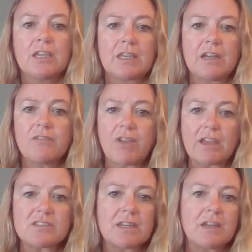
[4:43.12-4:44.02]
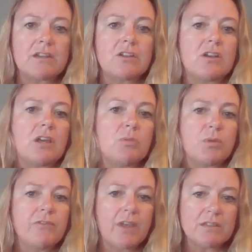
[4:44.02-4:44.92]
Getting vaccinated could help
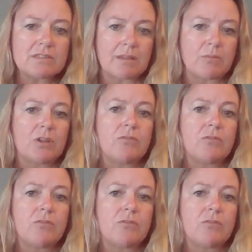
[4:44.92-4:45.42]
prevent someone